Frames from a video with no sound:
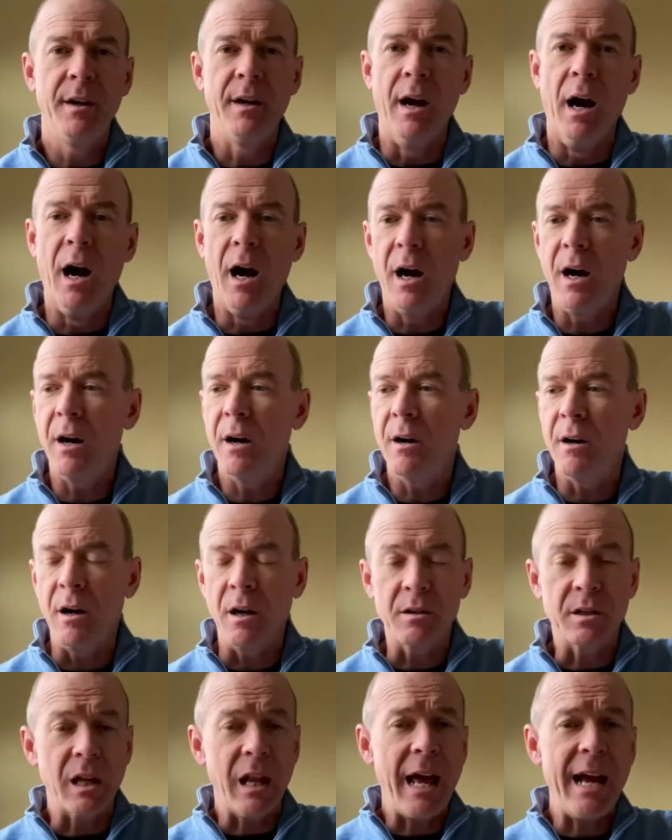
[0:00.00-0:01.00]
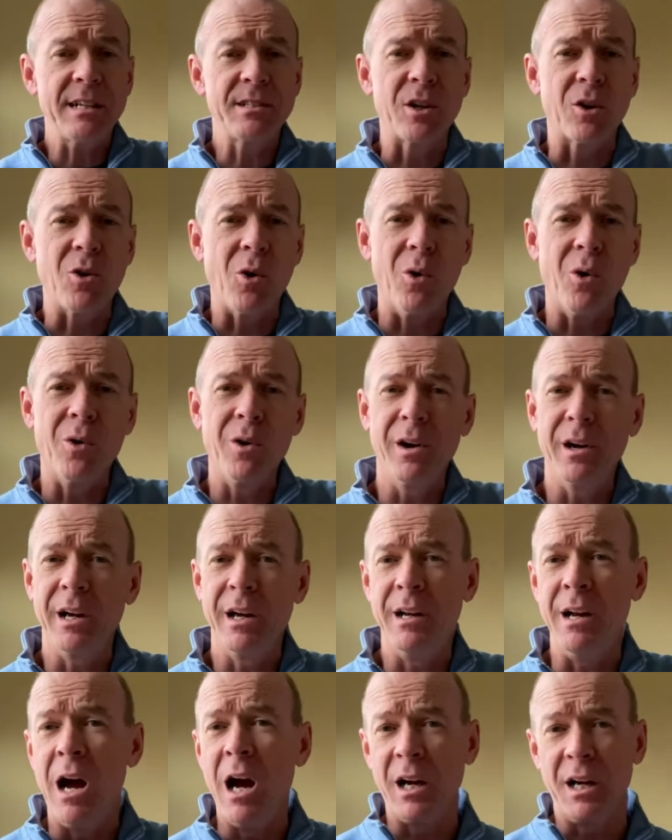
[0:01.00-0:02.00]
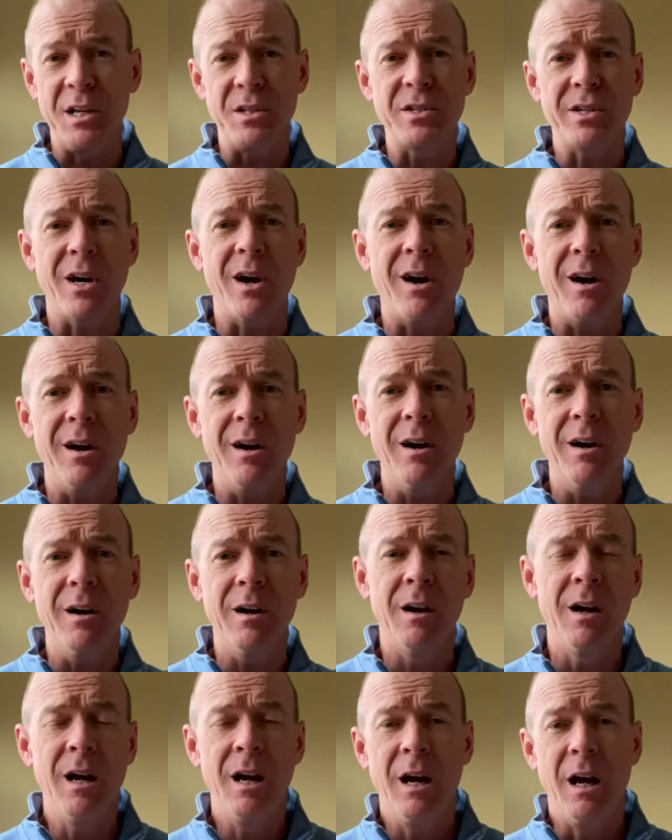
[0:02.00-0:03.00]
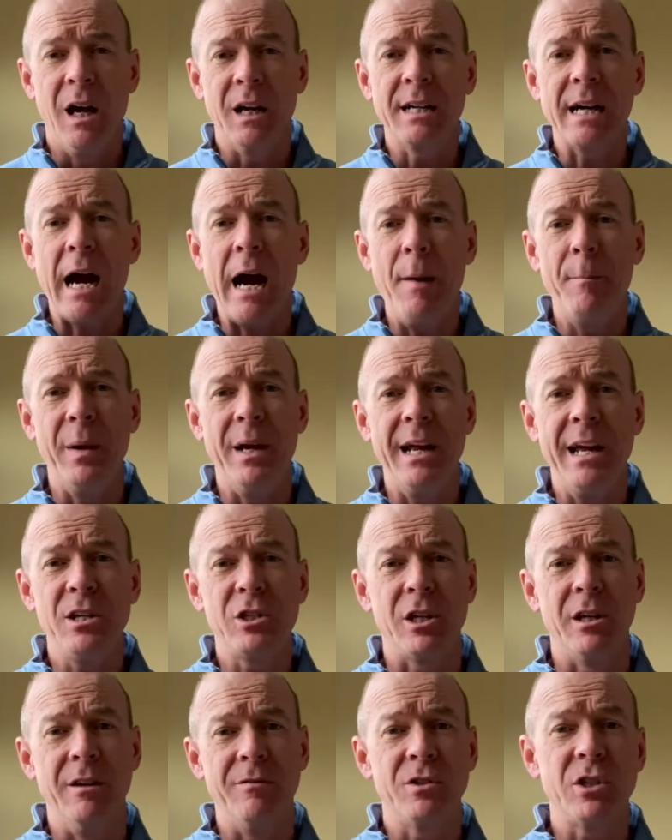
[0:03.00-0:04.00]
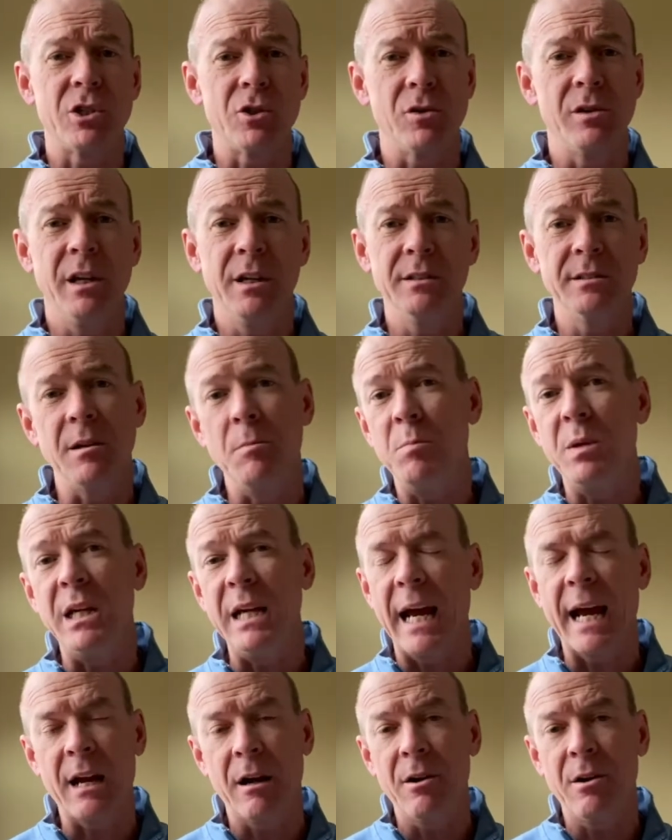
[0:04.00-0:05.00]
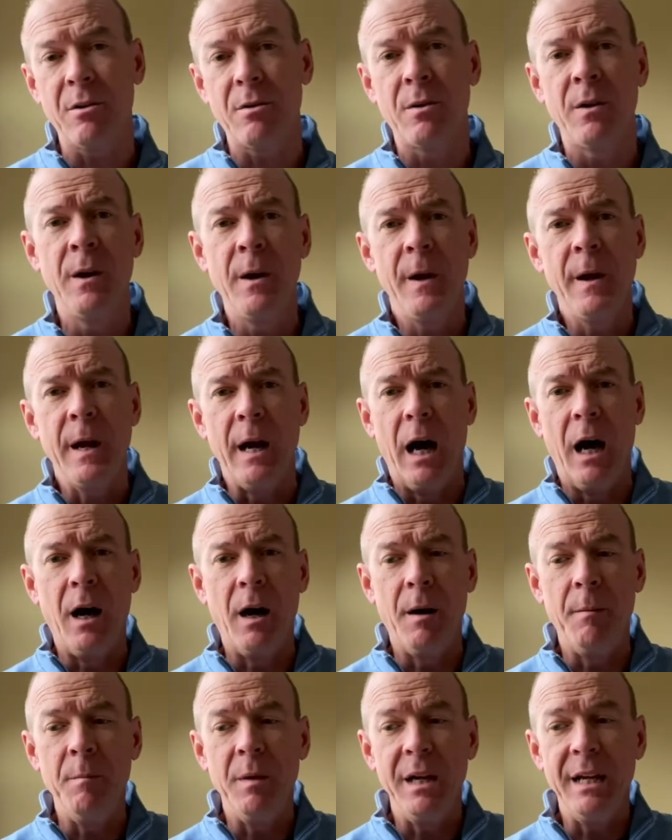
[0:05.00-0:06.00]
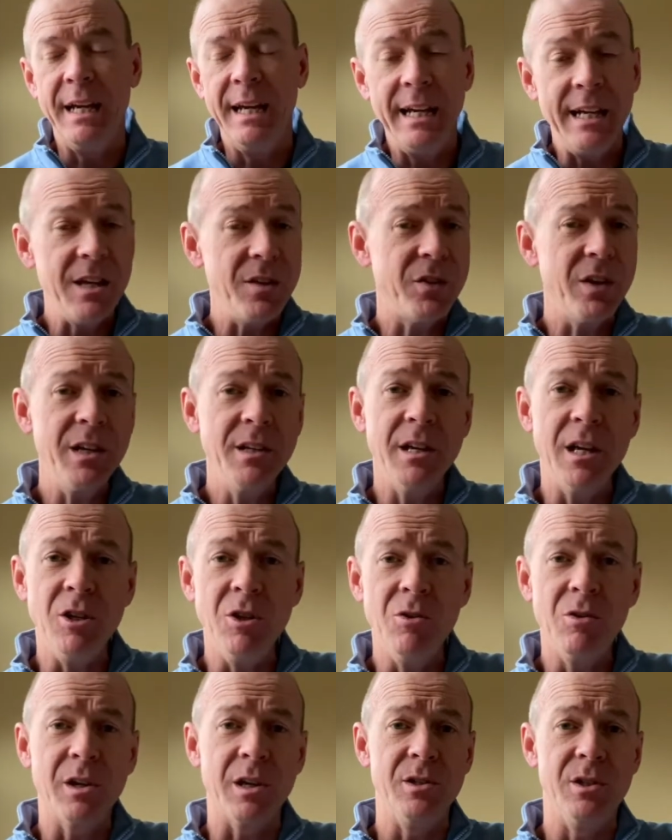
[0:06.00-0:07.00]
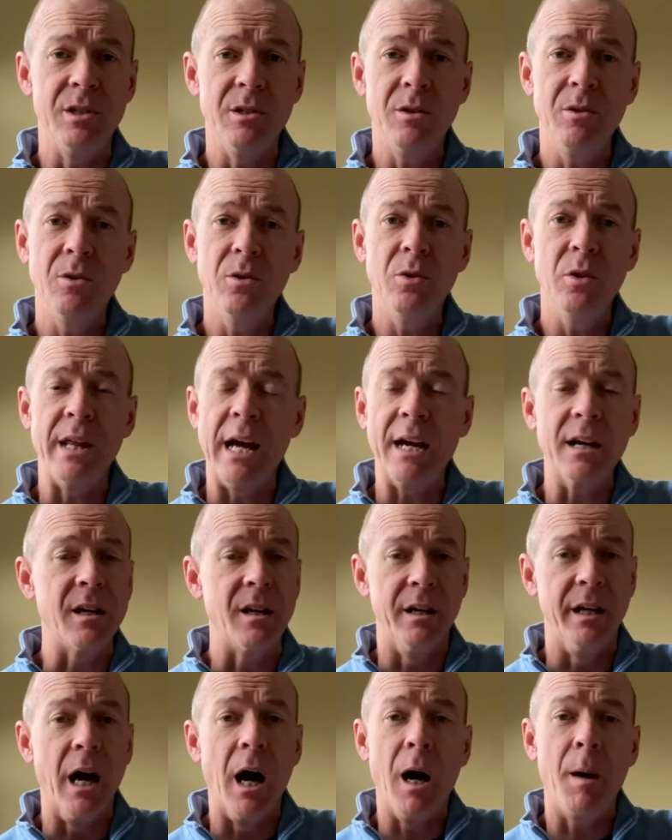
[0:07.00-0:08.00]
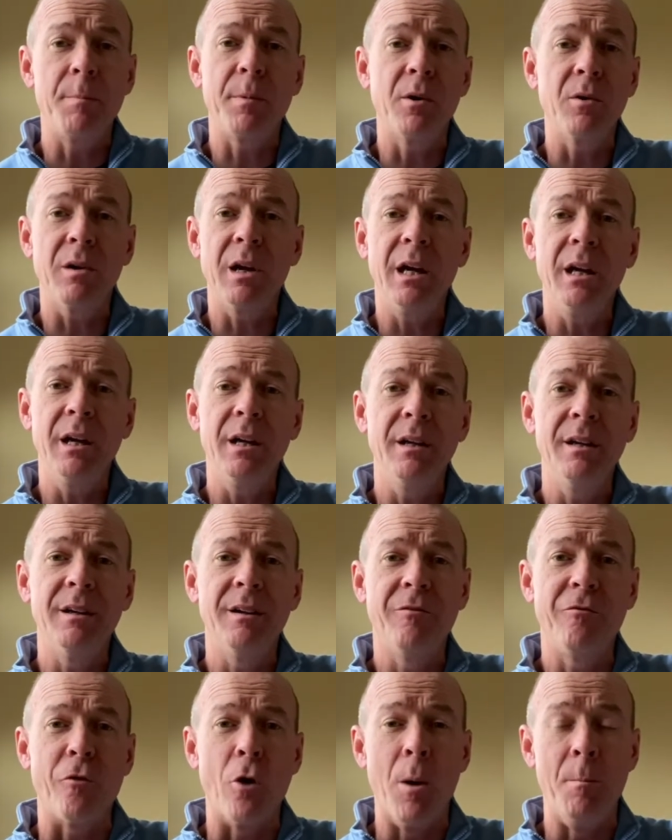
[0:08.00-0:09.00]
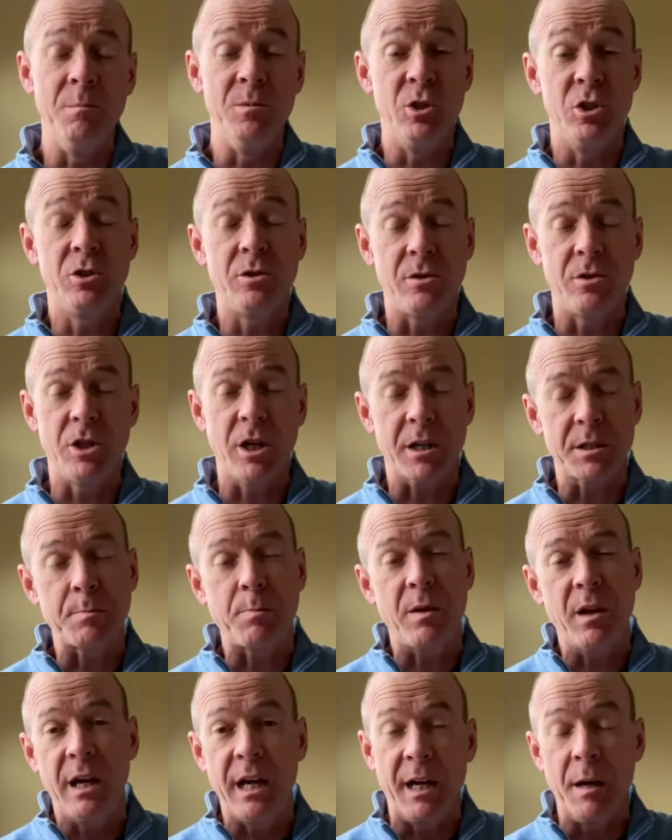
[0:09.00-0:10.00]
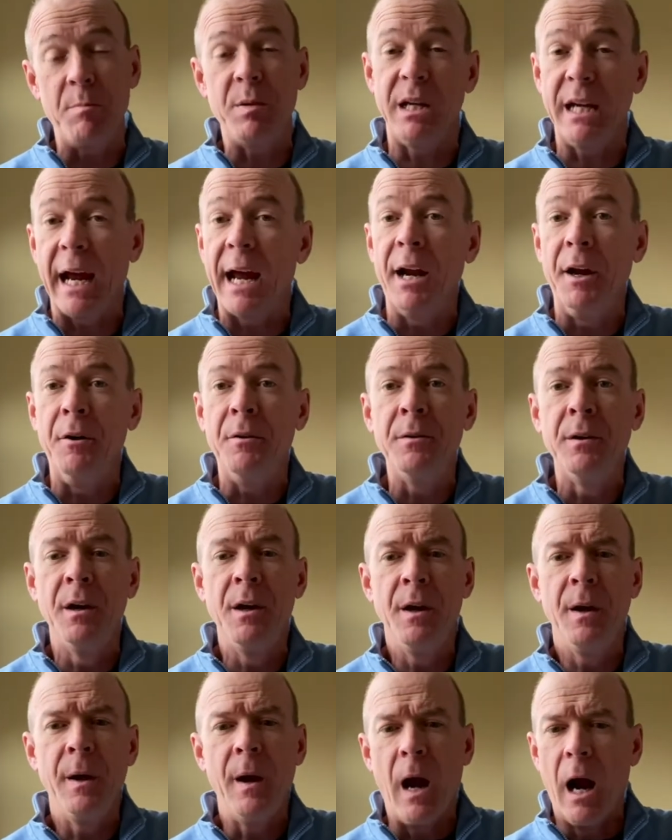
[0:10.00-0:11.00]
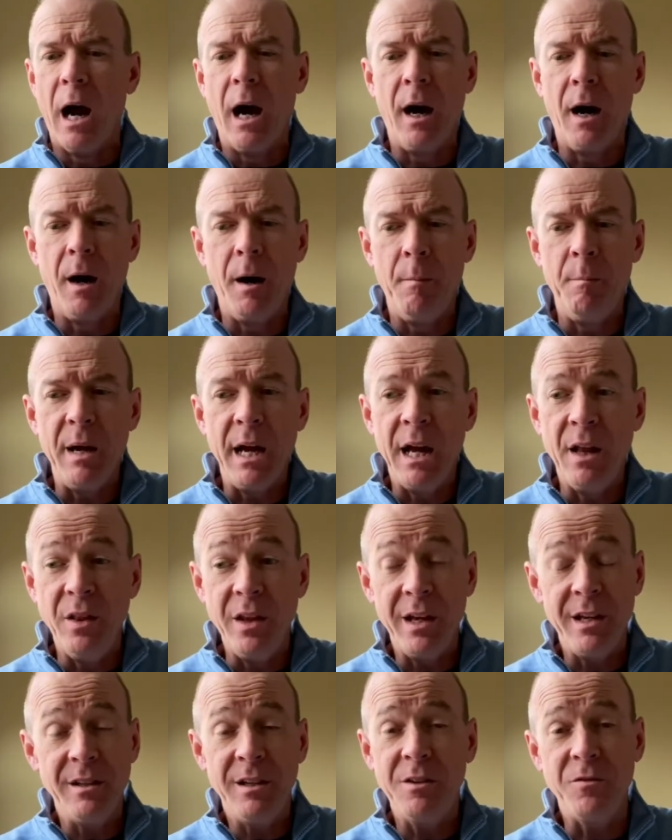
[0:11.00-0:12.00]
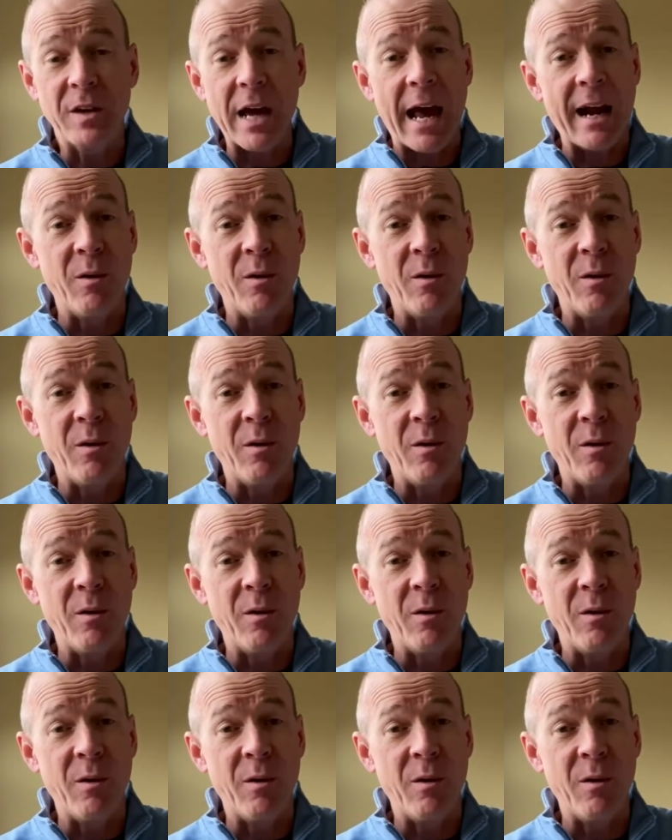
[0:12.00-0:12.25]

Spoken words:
a classical organ, a guitar, a combination of strings and piano. Anything that you could do that could upgrade from just playing a piano. And then you've got to